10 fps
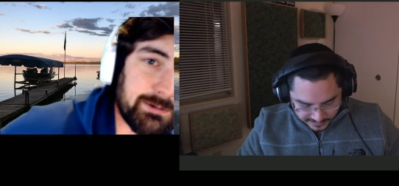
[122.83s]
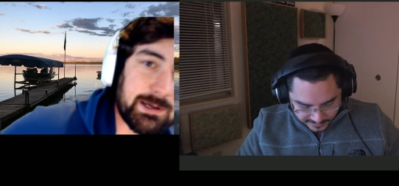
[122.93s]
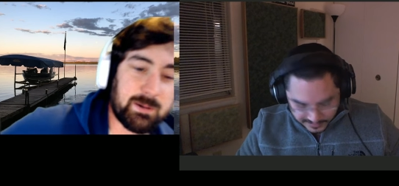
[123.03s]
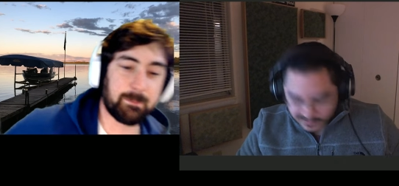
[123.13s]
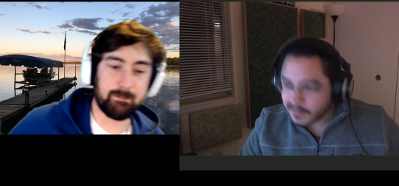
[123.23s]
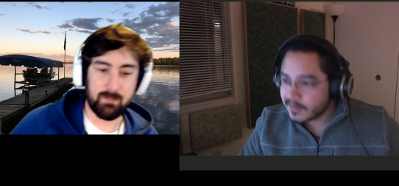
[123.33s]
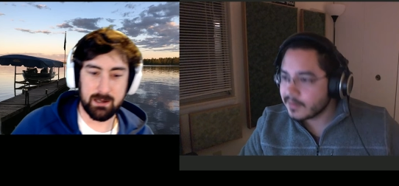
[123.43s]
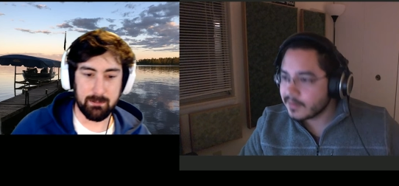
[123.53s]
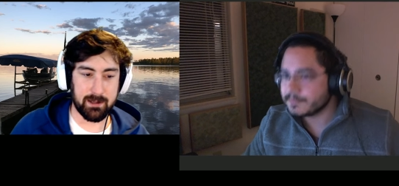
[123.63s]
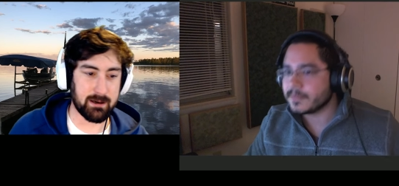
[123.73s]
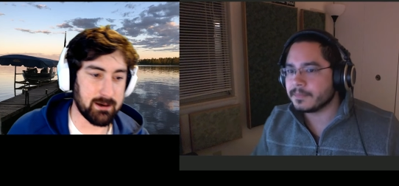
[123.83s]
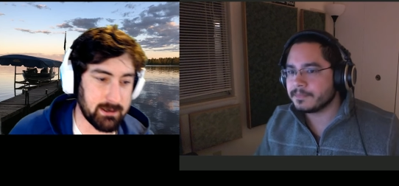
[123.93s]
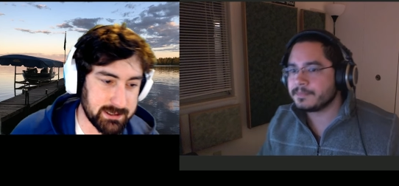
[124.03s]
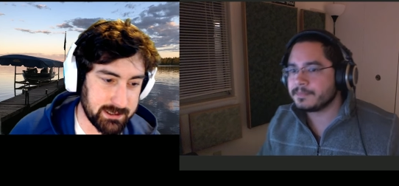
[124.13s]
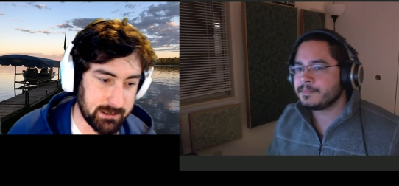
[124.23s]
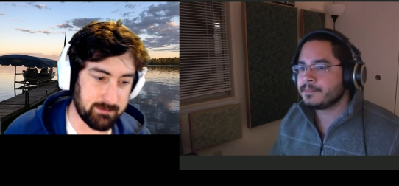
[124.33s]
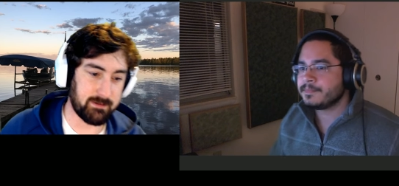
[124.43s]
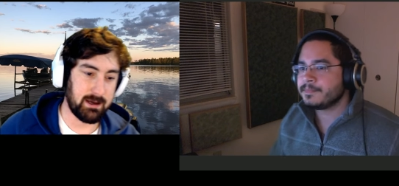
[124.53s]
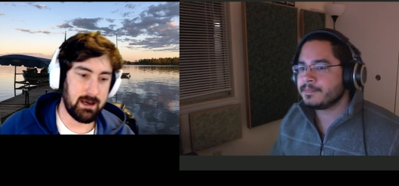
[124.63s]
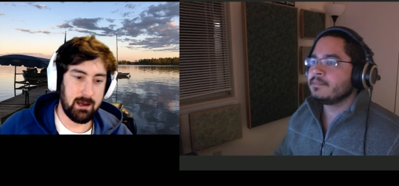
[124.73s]
Speaker 1: we go. Yep, that kind of stuff.
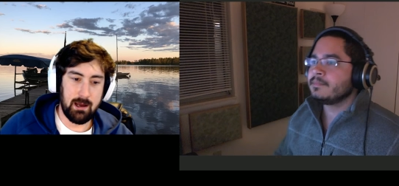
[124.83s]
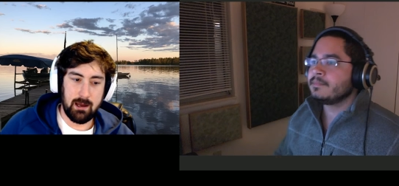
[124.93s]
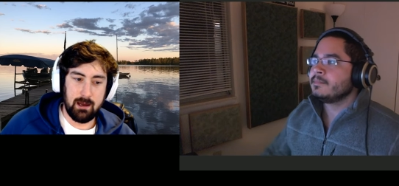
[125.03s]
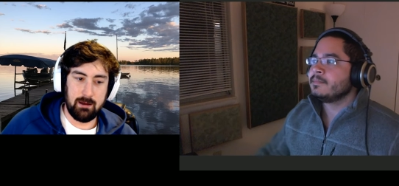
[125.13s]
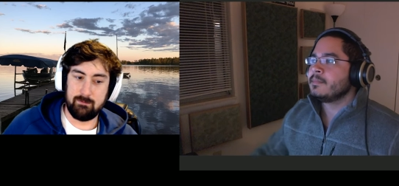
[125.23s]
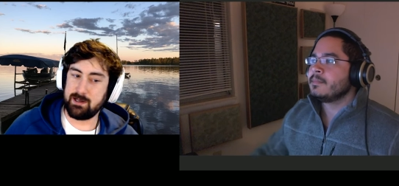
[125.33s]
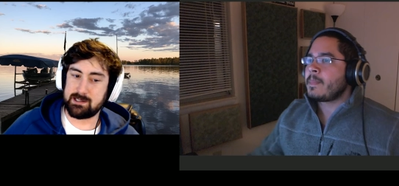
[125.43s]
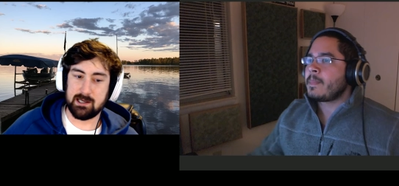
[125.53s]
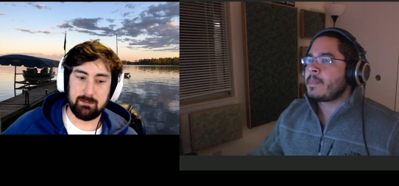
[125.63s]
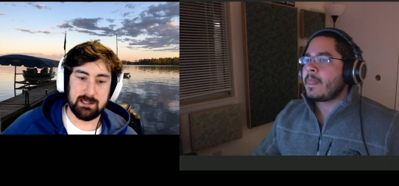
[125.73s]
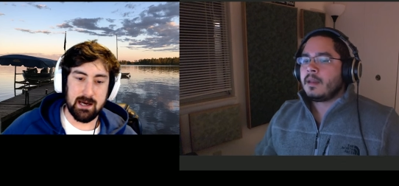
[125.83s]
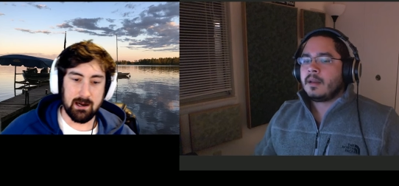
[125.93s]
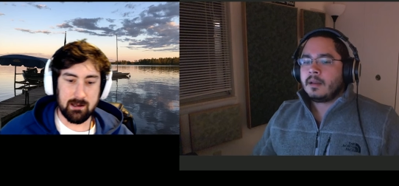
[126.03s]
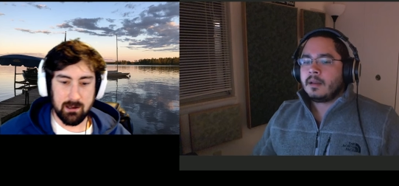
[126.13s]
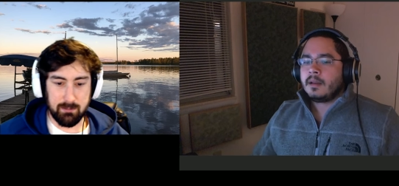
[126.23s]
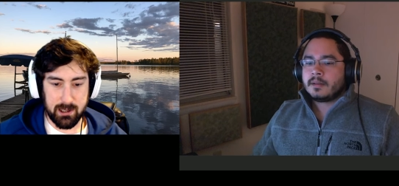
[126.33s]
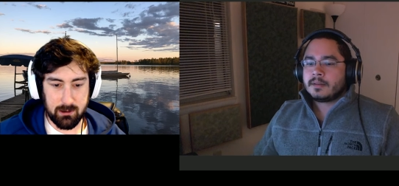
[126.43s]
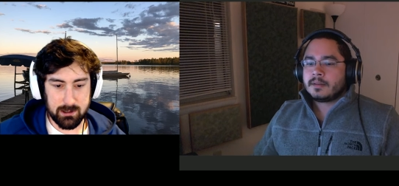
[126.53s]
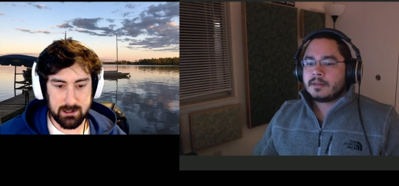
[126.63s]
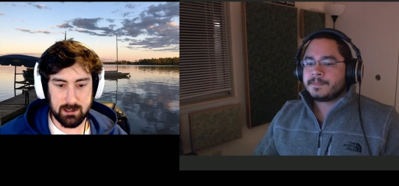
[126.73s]
Ben's going to be talking
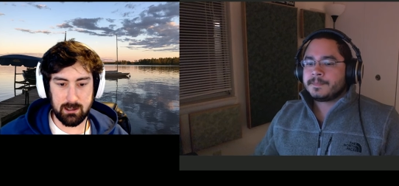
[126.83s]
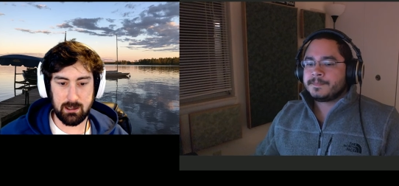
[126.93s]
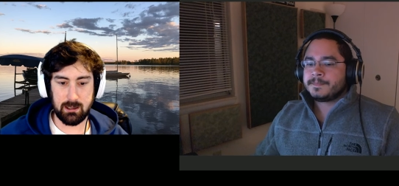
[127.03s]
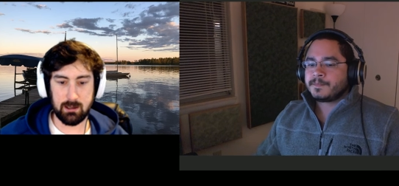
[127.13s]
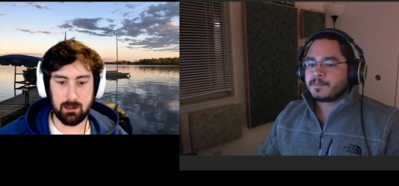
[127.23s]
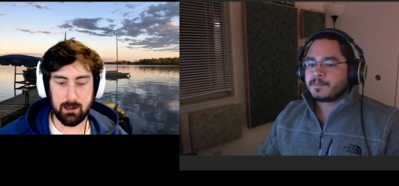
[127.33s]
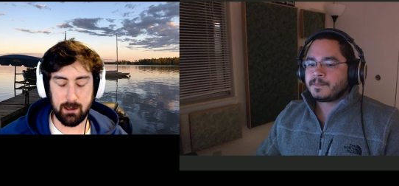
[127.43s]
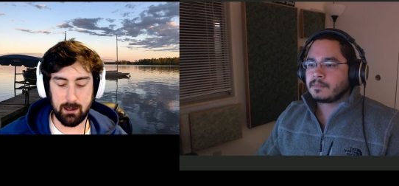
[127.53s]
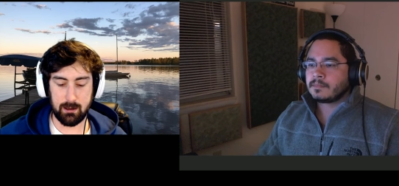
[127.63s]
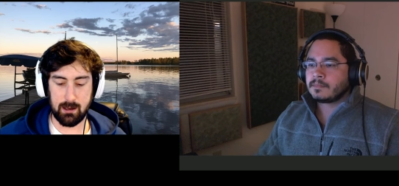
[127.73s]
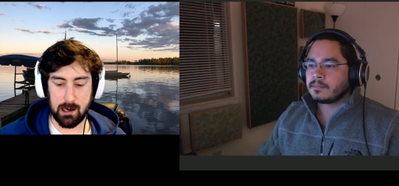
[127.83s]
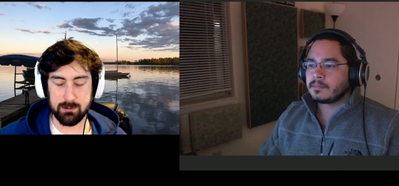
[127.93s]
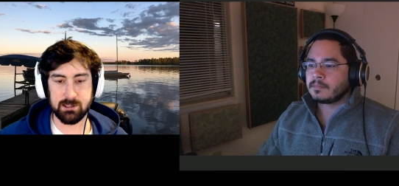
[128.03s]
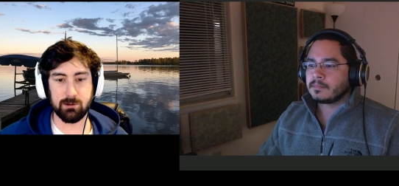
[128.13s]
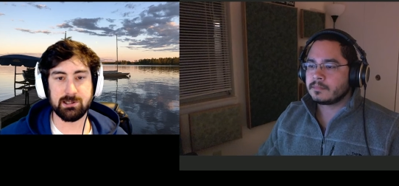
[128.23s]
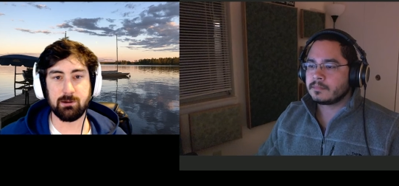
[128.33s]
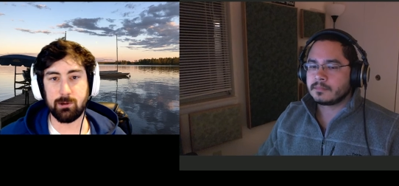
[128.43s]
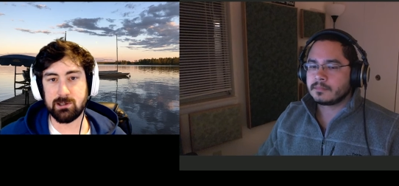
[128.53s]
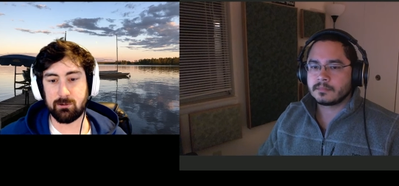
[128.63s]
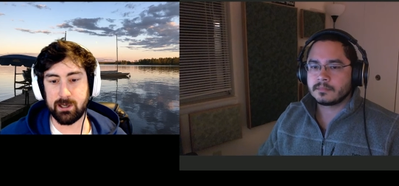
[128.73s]
about outsourcing
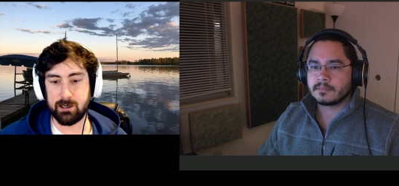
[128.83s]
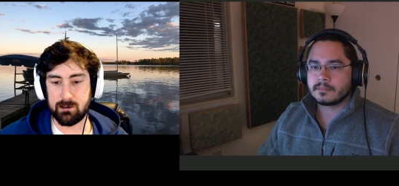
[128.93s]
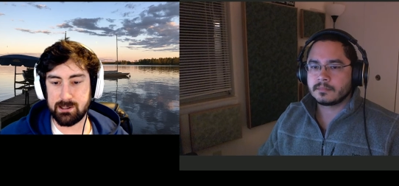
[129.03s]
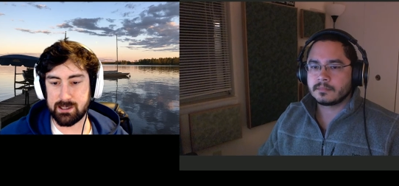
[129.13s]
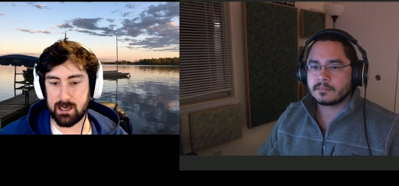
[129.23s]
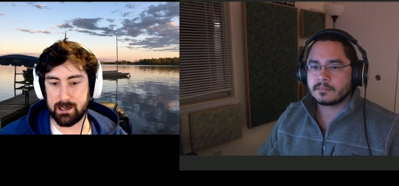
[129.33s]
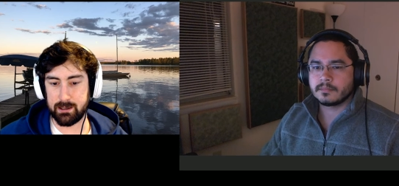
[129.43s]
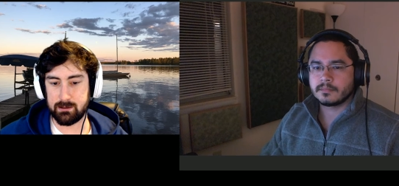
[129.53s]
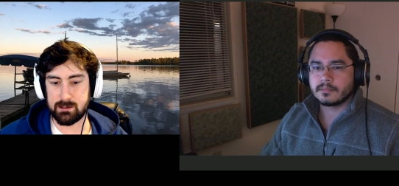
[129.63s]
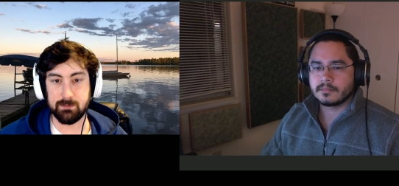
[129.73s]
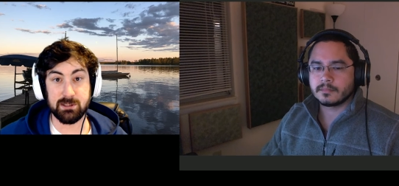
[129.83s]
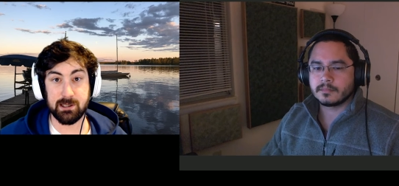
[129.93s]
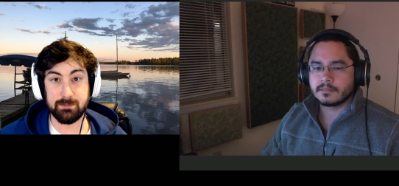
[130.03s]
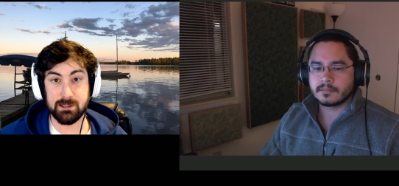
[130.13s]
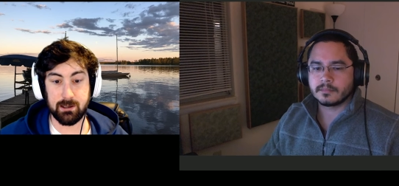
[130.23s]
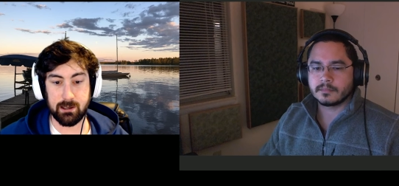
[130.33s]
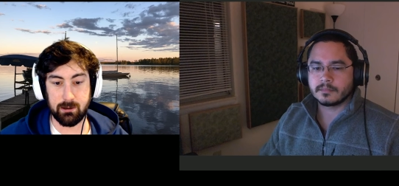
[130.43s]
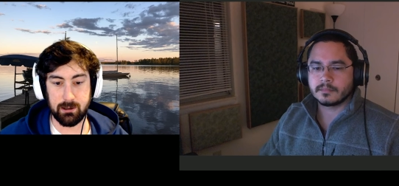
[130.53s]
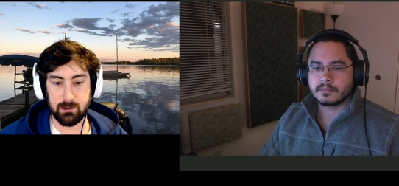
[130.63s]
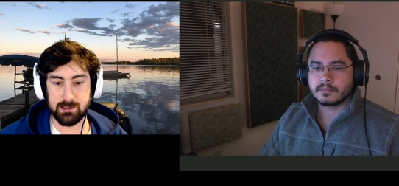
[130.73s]
work to writers and some tips on how
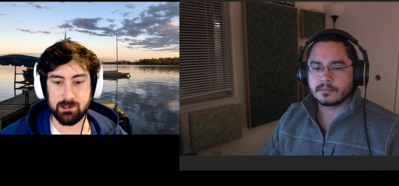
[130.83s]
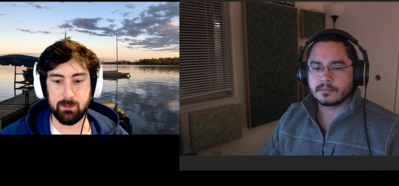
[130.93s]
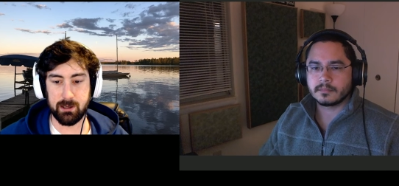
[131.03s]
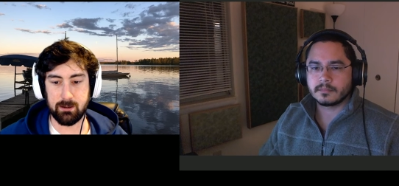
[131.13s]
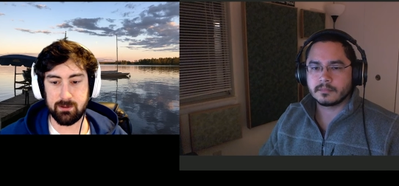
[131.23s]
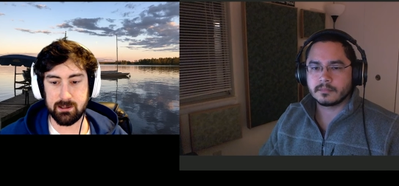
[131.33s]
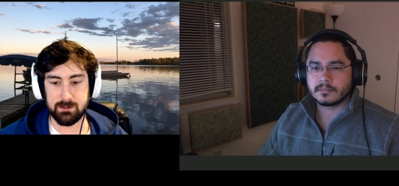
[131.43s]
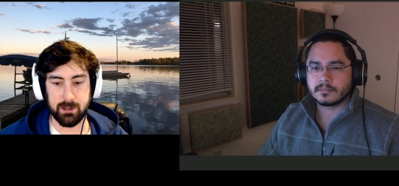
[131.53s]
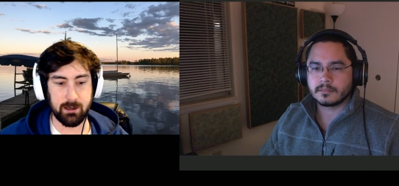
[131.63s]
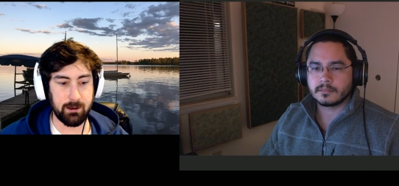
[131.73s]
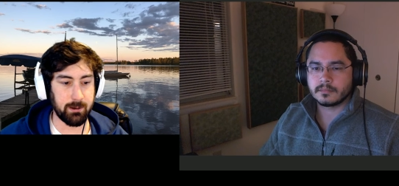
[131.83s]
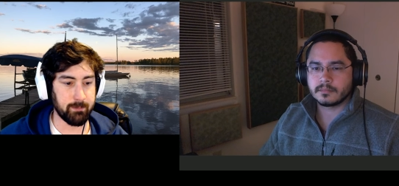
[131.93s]
to streamline things better.